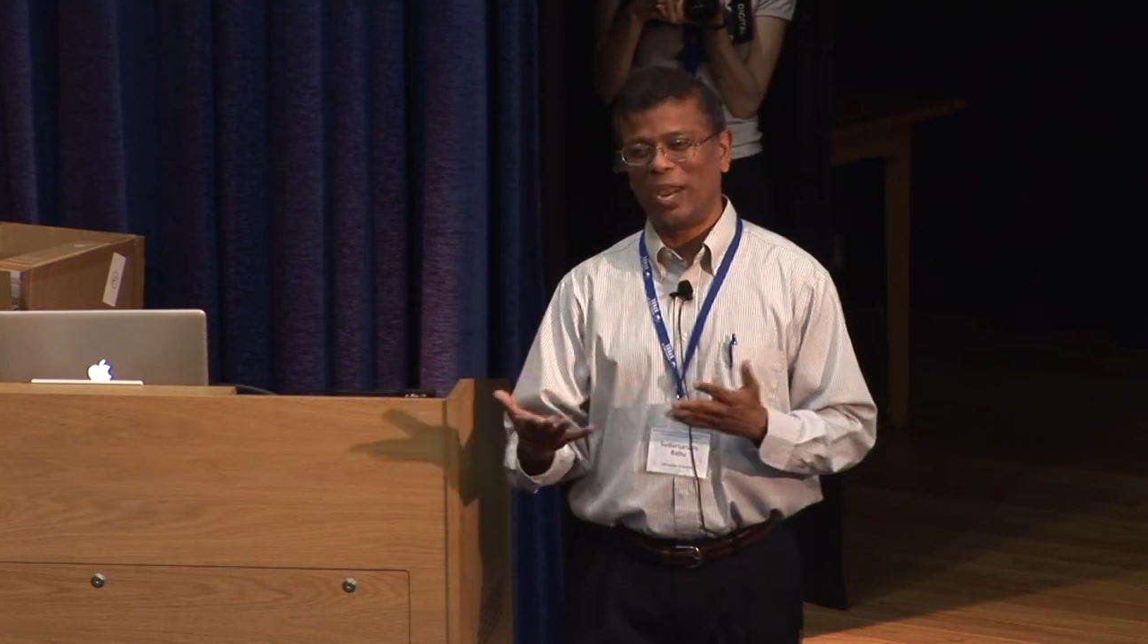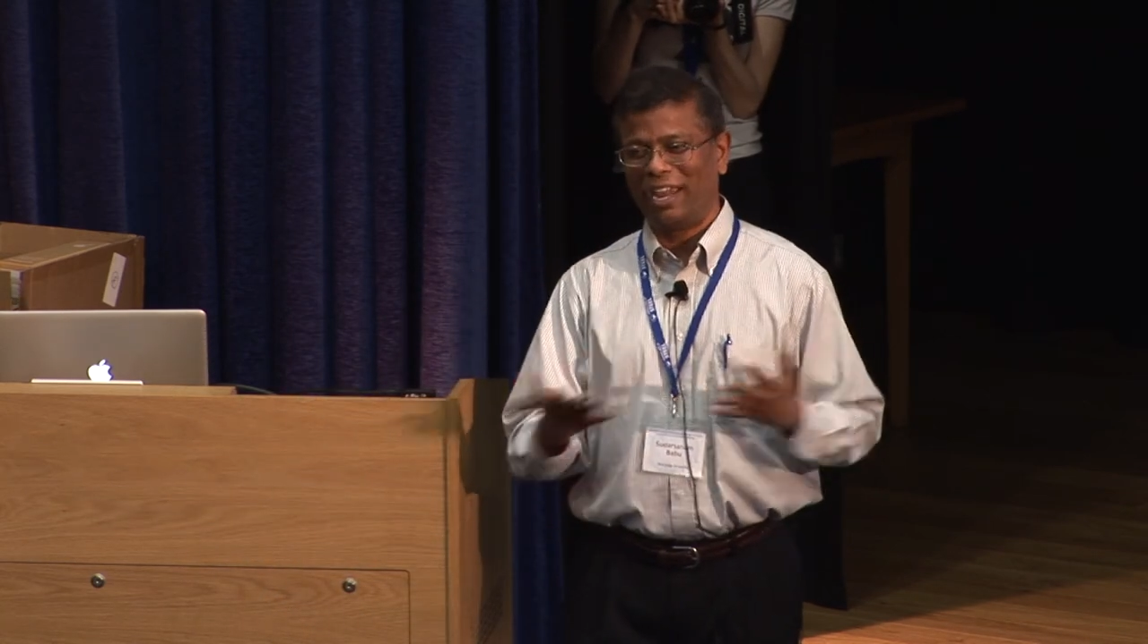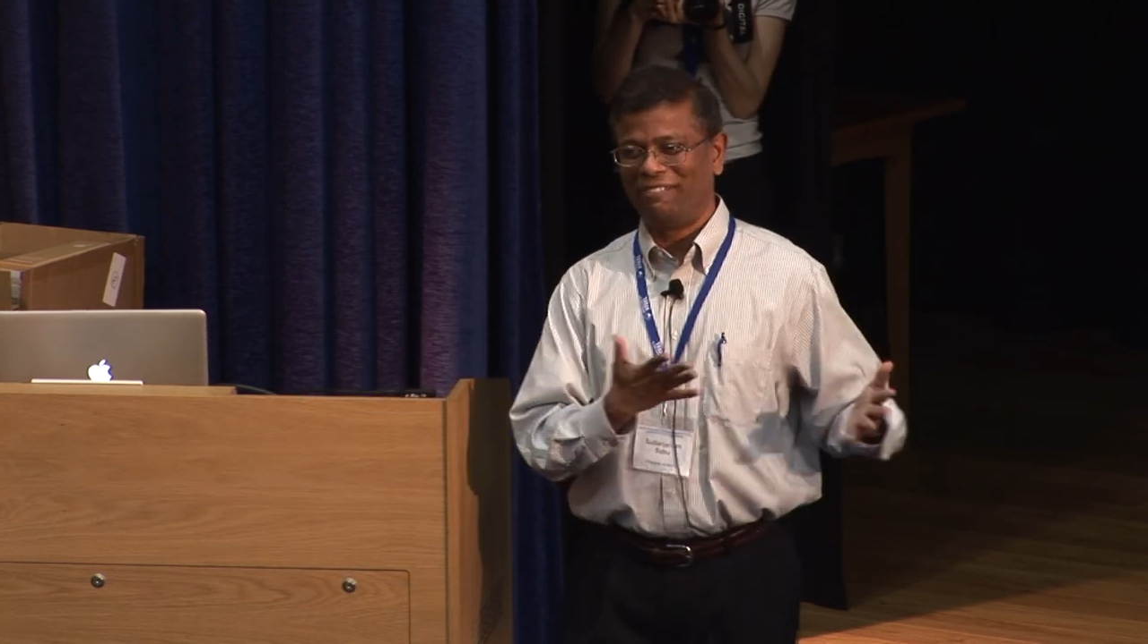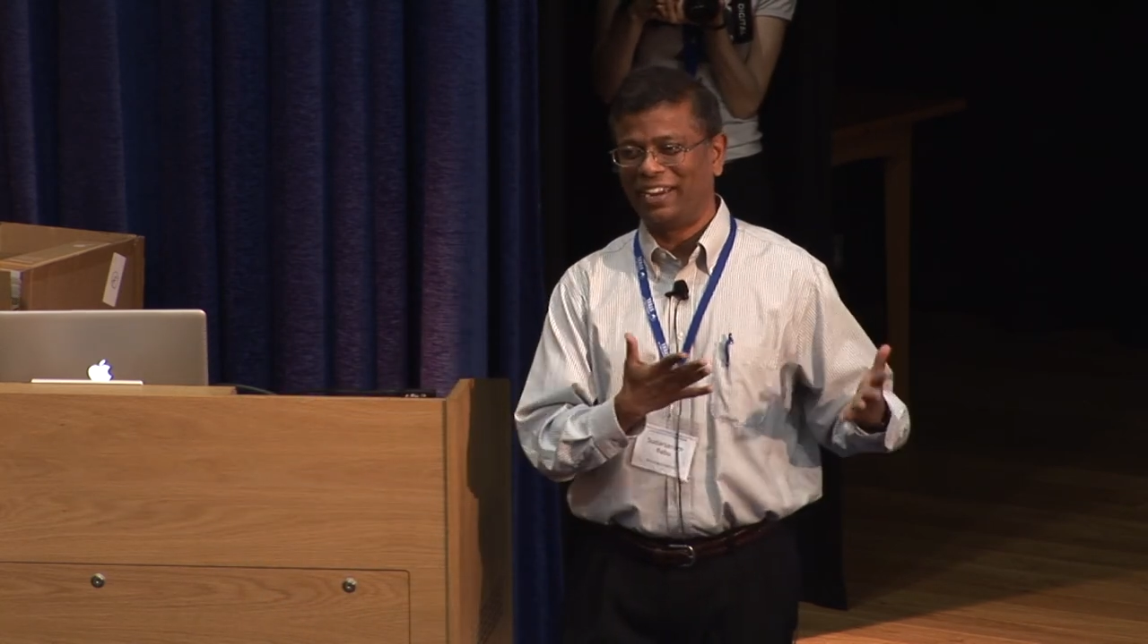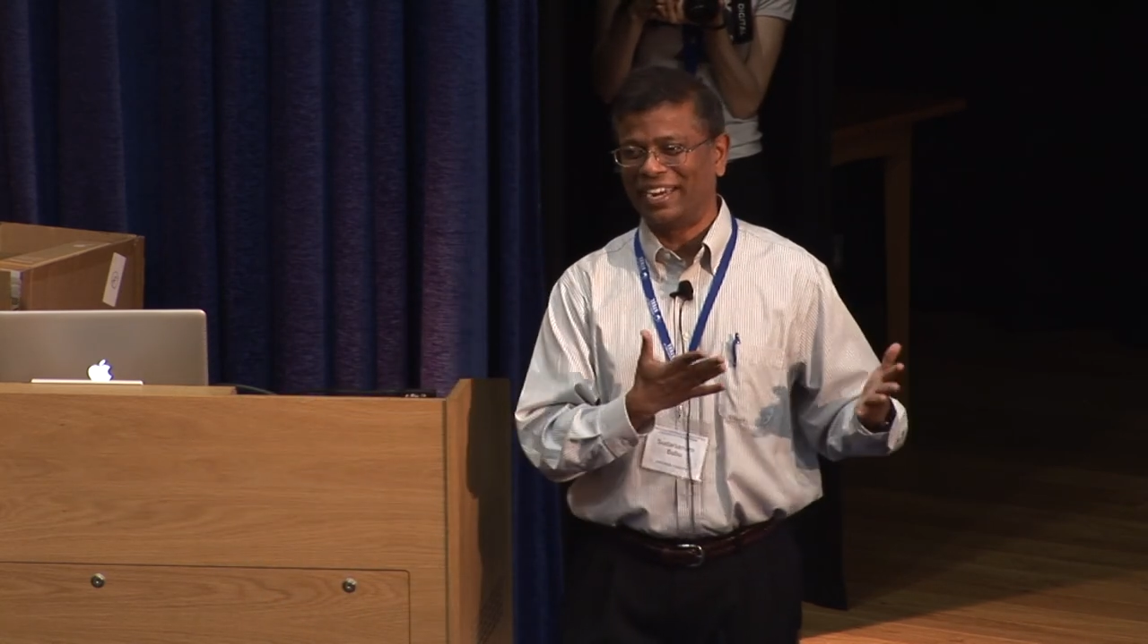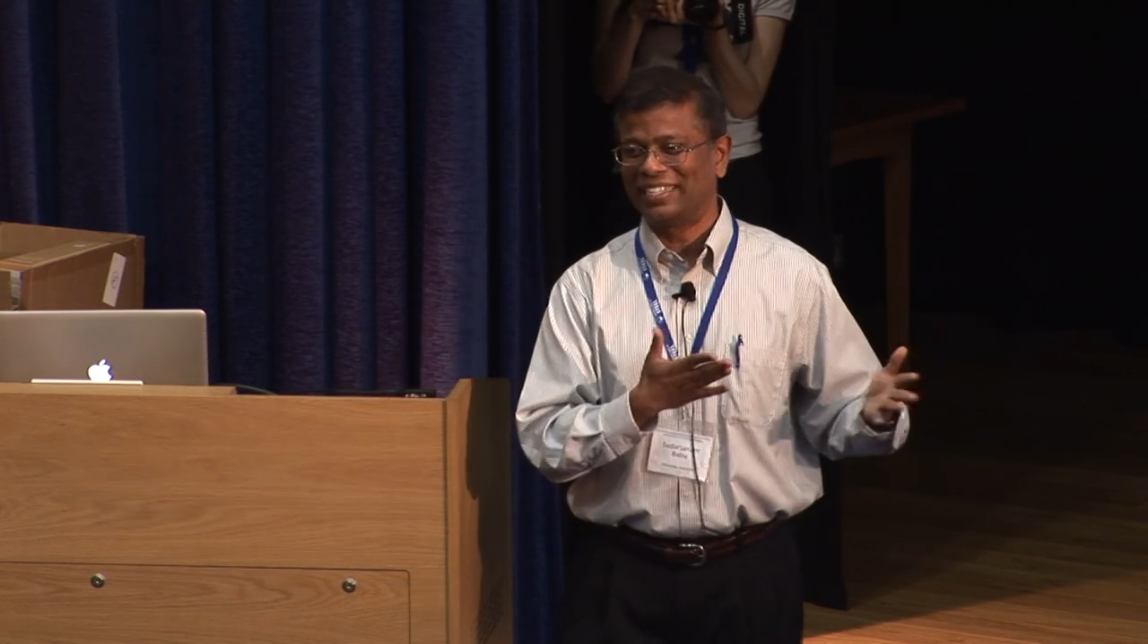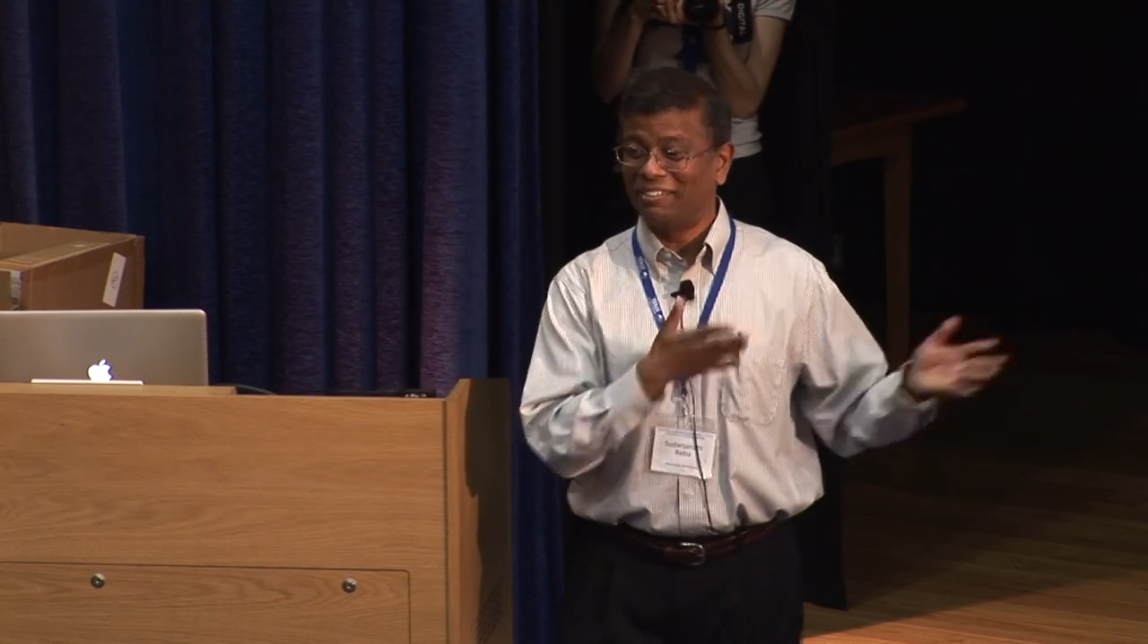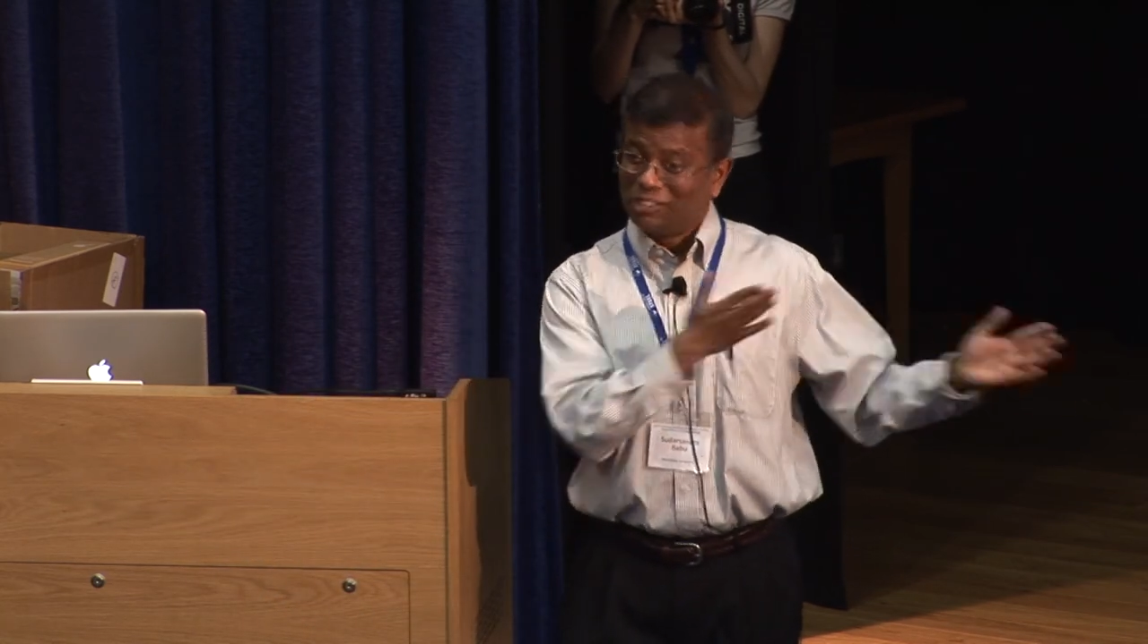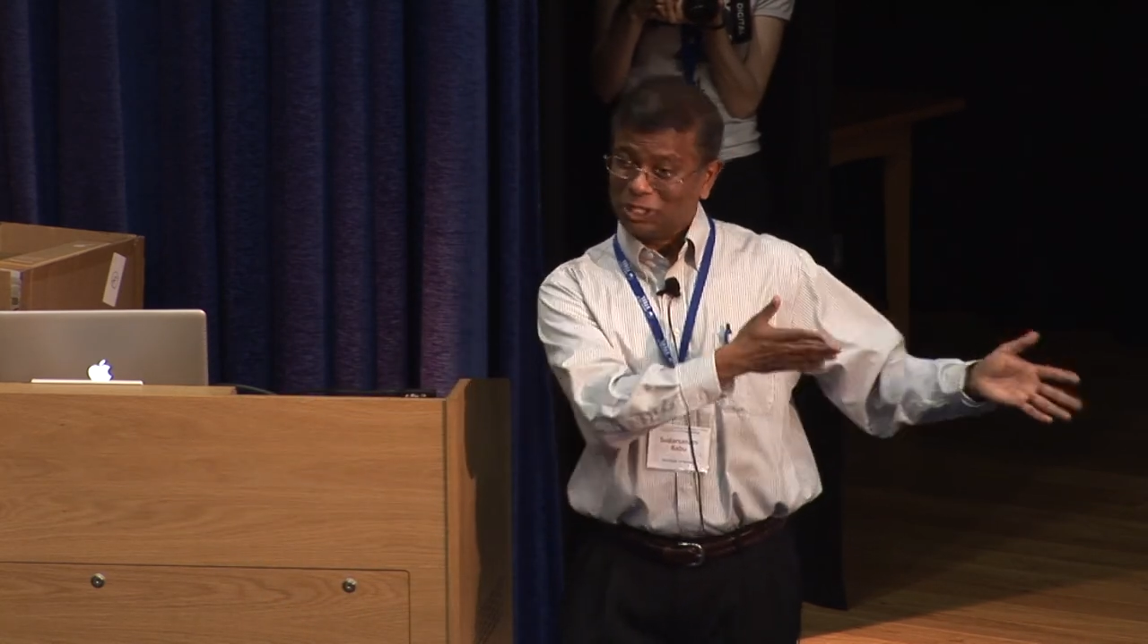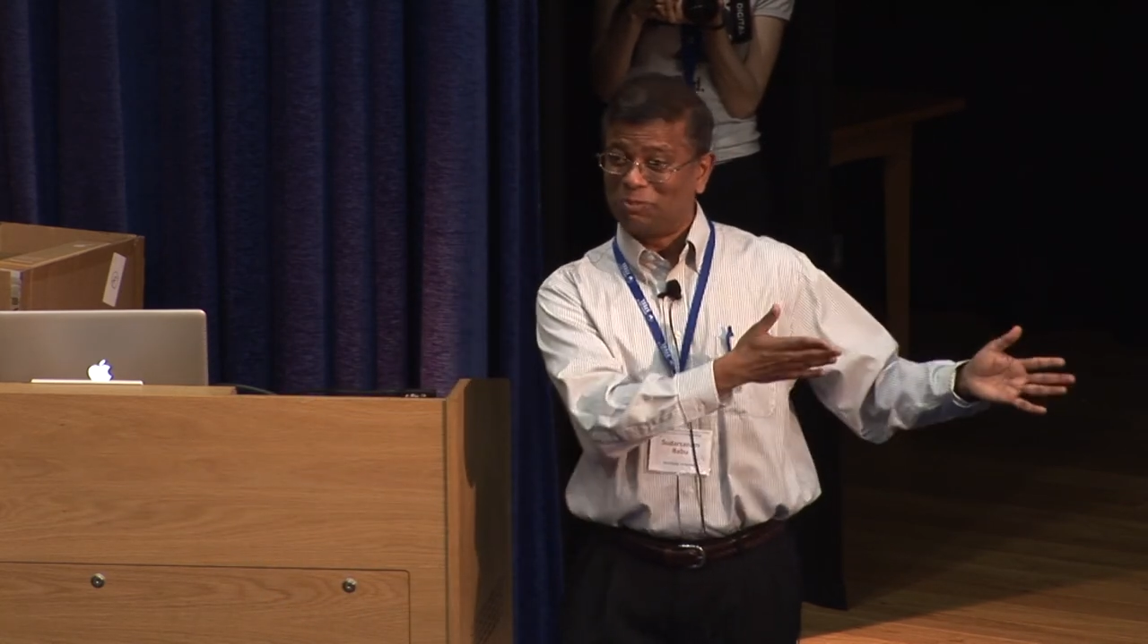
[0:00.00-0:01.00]
way we can
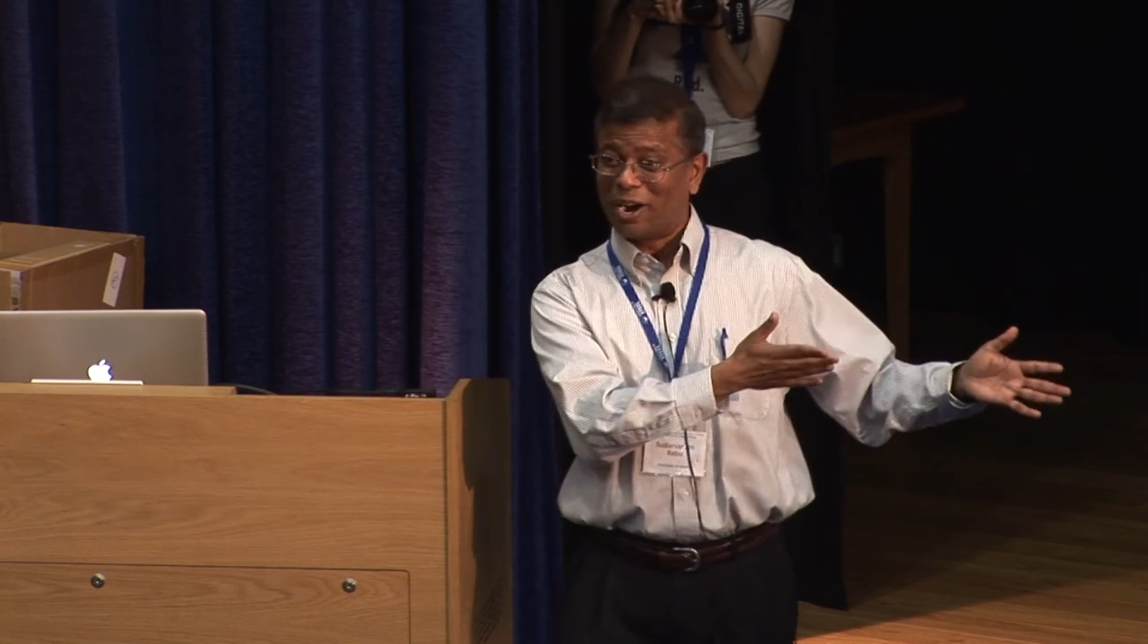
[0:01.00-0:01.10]
say which is